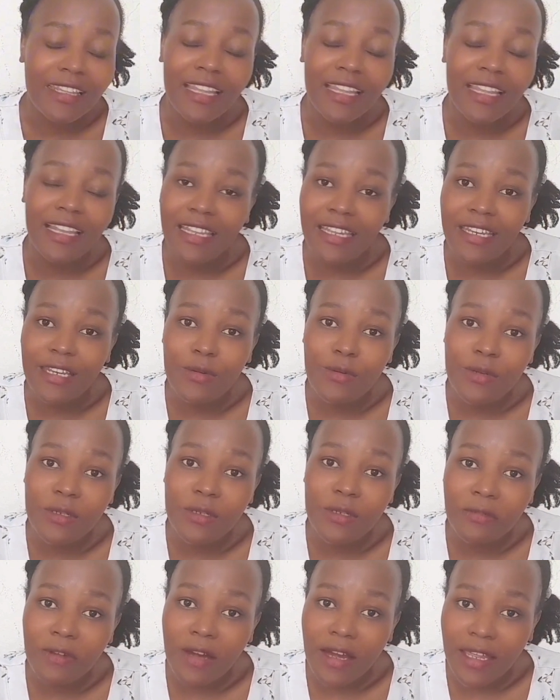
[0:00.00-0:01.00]
the lady was
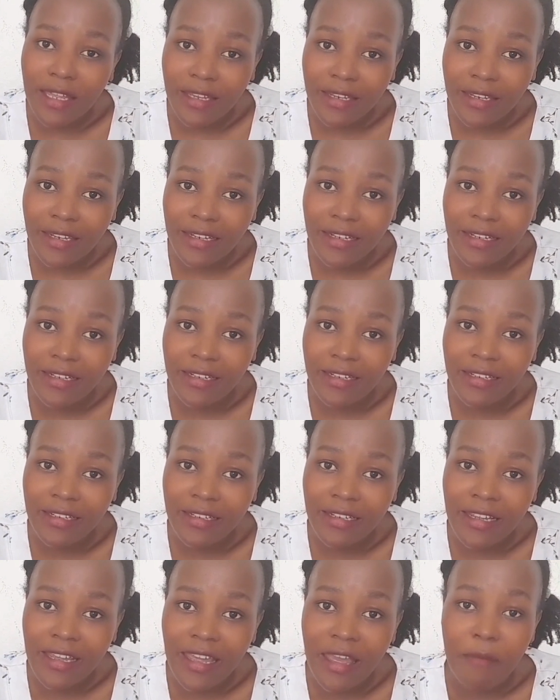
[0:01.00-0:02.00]
fired
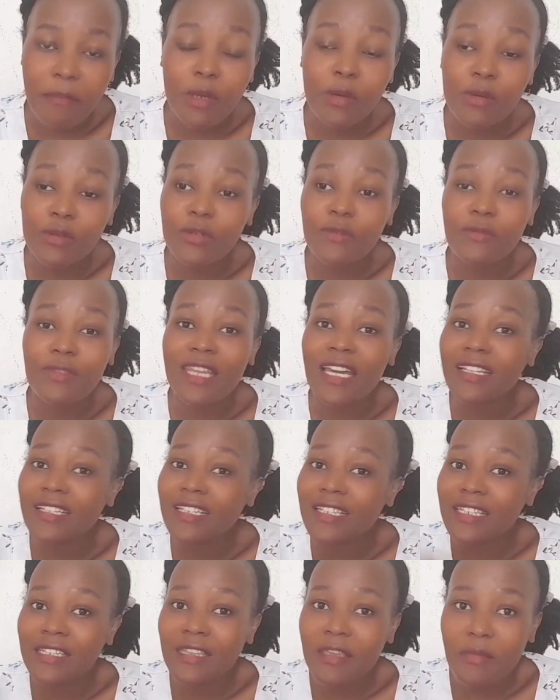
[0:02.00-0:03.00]
because of
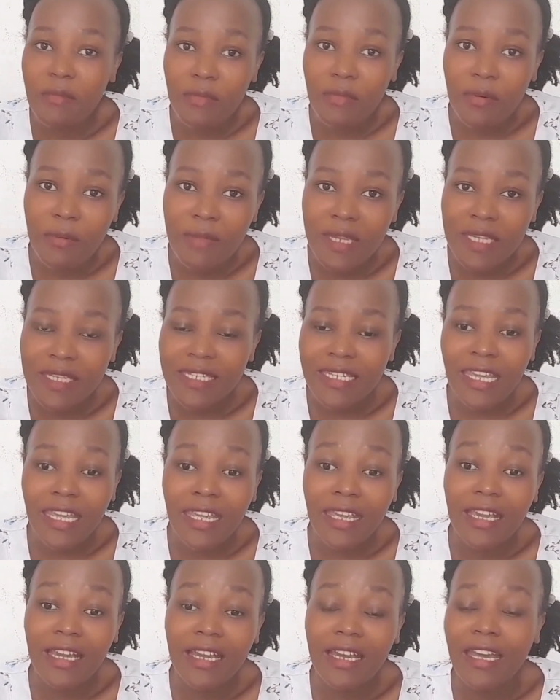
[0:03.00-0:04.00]
that simple
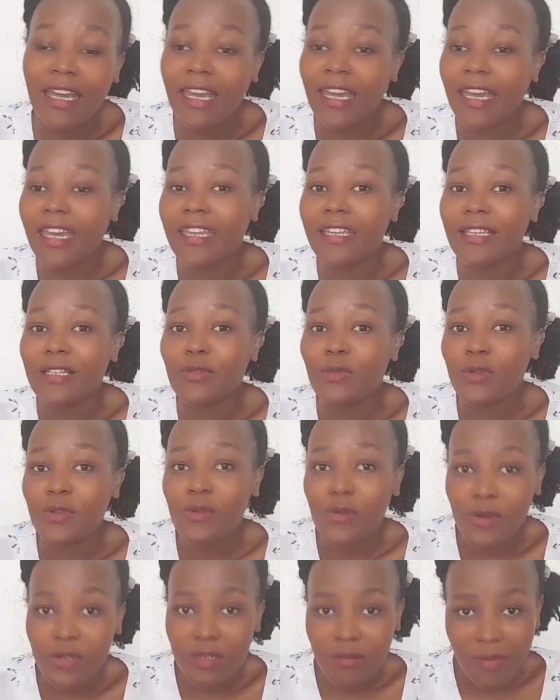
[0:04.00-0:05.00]
mistake, and it was
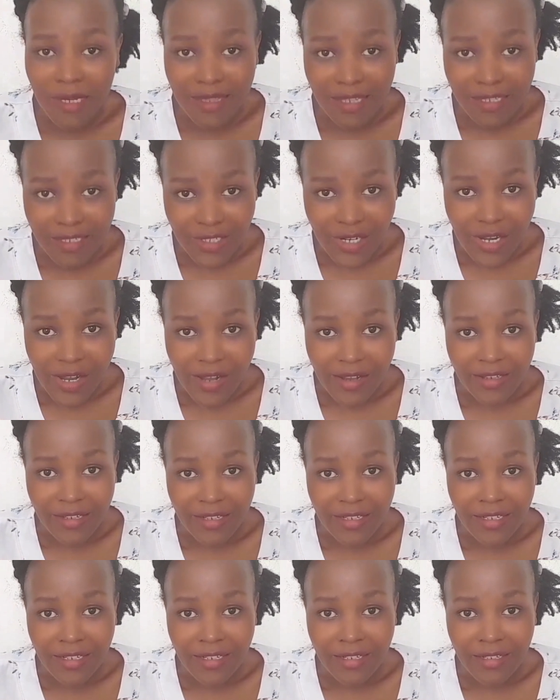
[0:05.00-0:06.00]
caused by the child,
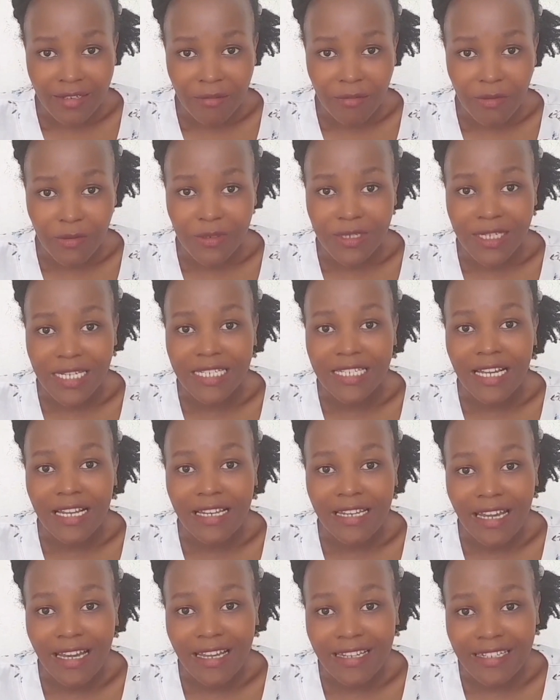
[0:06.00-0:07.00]
because the
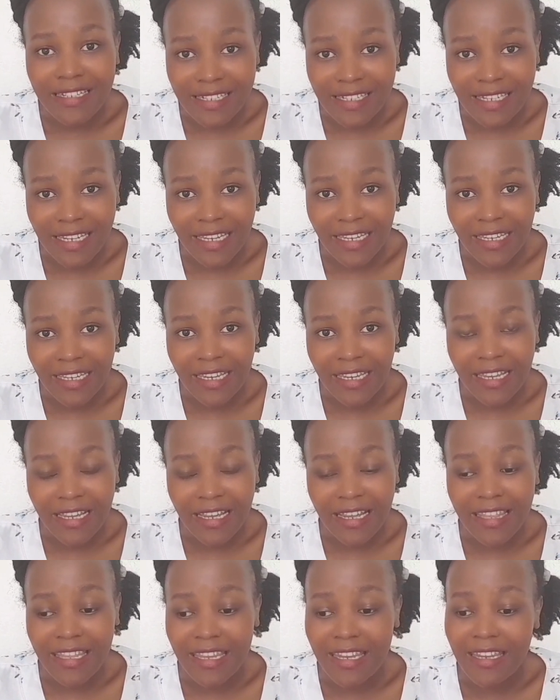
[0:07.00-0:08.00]
child has a say.
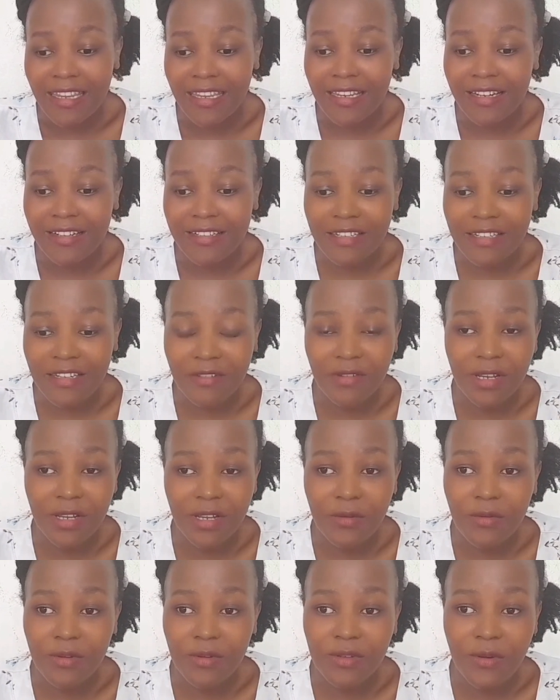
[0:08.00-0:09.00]
And then he
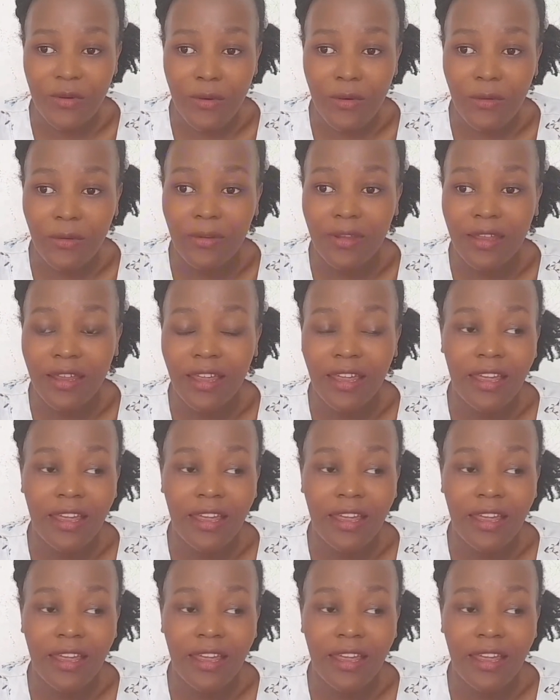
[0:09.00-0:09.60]
was called,